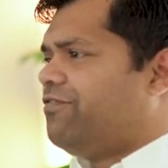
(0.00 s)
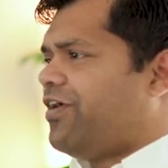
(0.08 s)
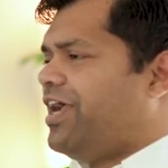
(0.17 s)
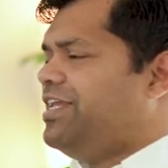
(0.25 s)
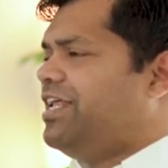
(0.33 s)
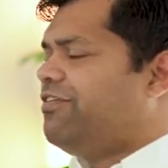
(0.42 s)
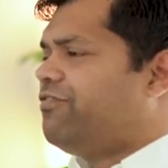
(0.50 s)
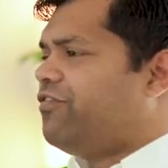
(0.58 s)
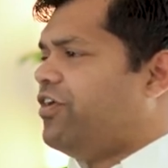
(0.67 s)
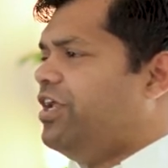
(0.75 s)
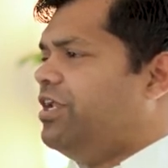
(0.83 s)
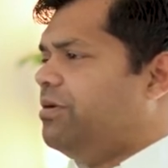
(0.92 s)
finding
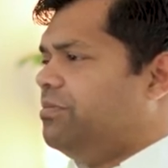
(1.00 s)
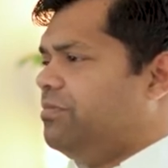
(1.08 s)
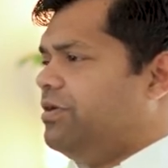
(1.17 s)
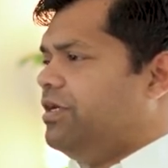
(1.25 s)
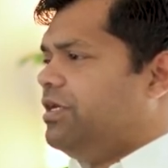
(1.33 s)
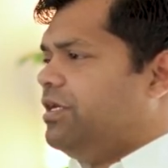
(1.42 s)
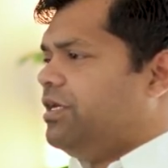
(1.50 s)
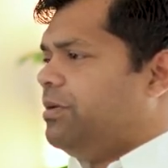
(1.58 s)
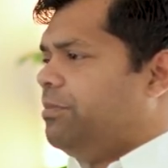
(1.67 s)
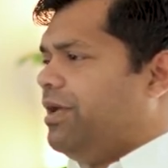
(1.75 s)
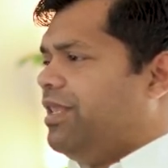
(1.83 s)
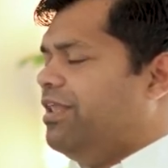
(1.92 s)
freedom
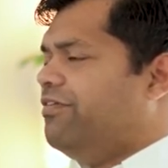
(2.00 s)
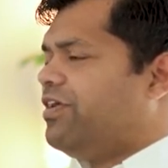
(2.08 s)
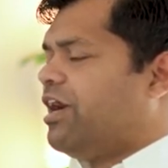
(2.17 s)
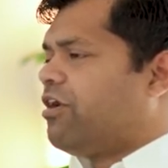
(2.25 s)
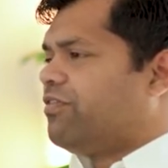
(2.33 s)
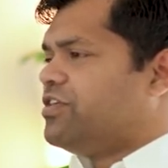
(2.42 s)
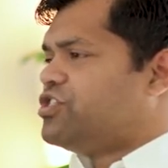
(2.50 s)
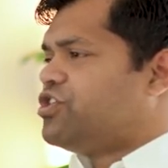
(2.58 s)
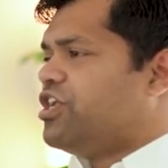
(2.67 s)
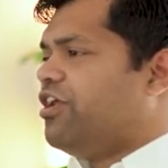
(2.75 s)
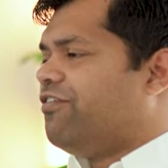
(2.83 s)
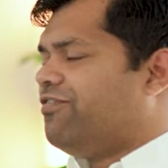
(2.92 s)
by living out of the
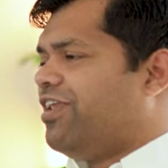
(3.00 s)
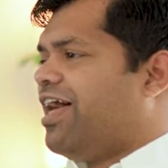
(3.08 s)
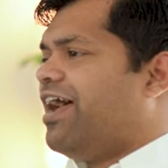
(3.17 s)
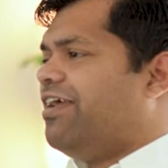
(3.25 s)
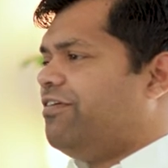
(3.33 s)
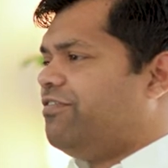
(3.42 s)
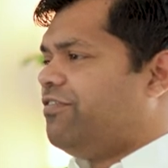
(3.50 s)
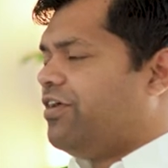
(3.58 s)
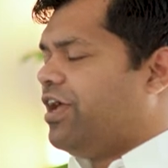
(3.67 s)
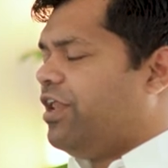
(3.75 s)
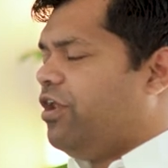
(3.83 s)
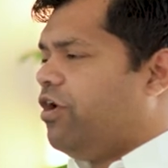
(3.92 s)
tree of life
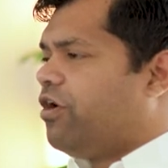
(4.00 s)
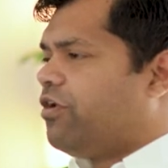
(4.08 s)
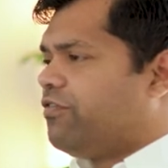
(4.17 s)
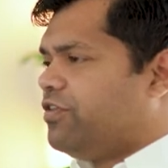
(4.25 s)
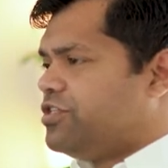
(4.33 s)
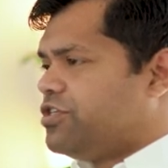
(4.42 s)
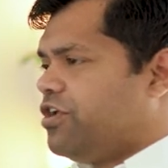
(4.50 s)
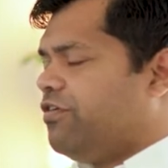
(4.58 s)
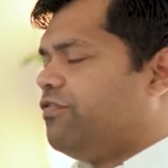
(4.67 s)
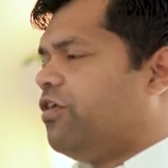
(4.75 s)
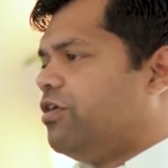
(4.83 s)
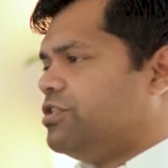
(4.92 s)
and not of the tree
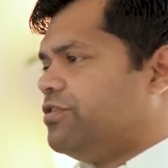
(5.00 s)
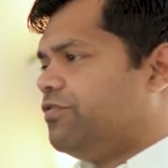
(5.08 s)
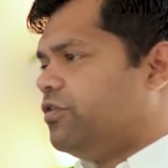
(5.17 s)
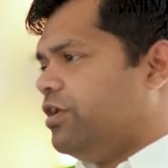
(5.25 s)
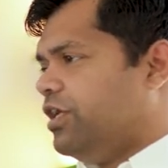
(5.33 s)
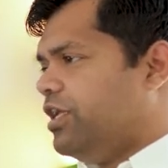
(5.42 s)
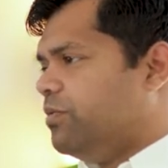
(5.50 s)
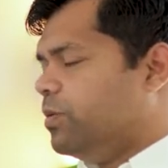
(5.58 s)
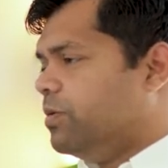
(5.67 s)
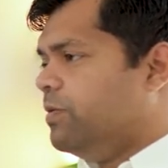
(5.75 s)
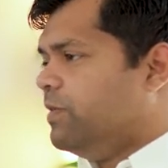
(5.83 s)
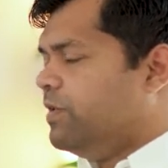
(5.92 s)
of knowledge of good and evil.